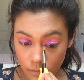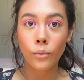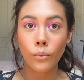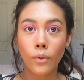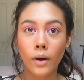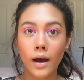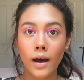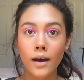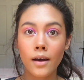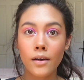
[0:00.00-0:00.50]

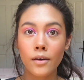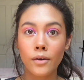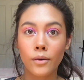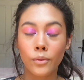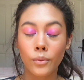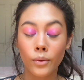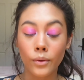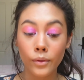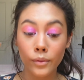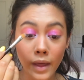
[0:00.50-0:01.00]

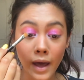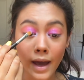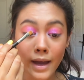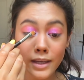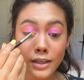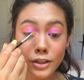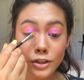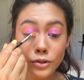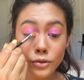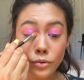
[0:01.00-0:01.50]
Wow,
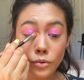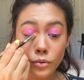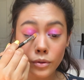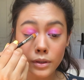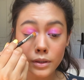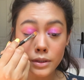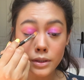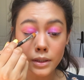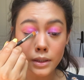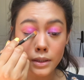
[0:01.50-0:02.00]
that is
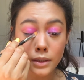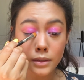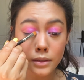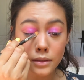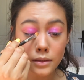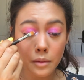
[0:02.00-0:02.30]
gorgeous.